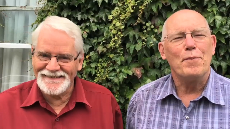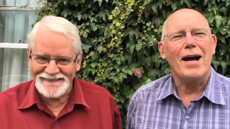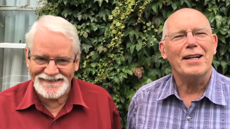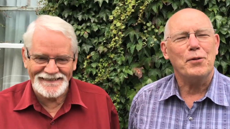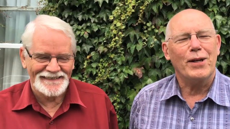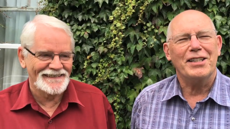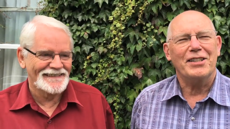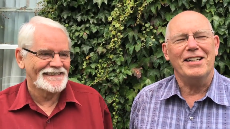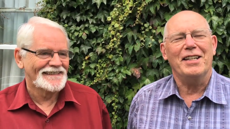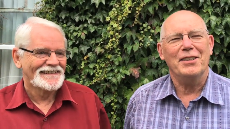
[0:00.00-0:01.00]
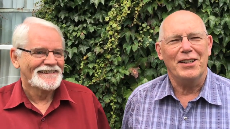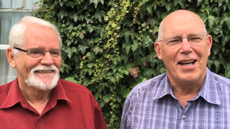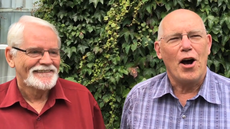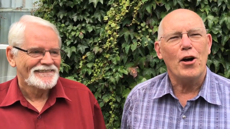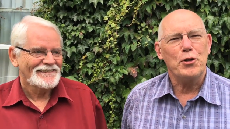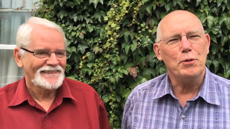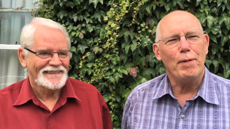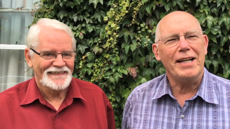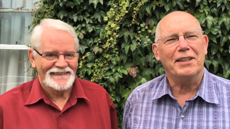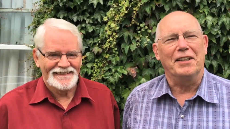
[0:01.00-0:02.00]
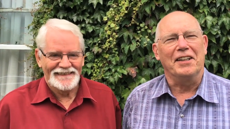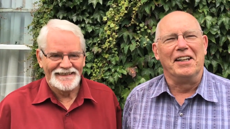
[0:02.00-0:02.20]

Speaker 1: My question is, are you Michael?